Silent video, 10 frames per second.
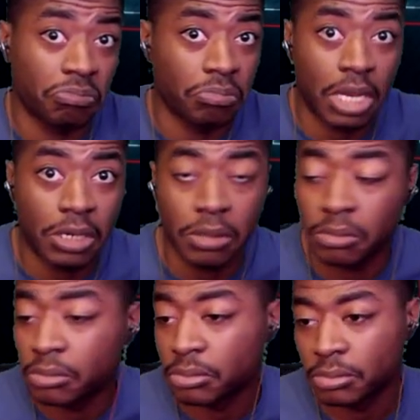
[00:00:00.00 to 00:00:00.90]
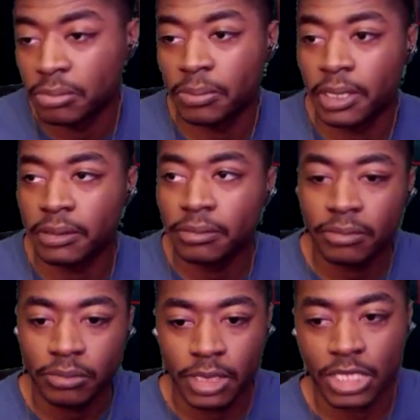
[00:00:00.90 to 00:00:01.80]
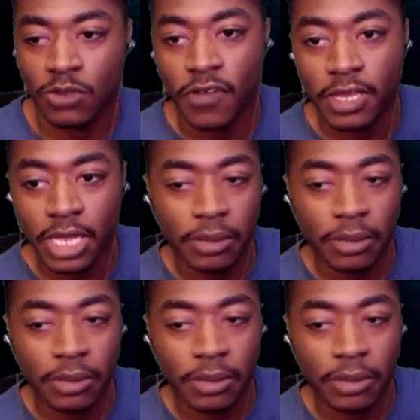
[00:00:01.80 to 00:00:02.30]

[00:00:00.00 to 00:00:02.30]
I don't know, but I guess we'll find out.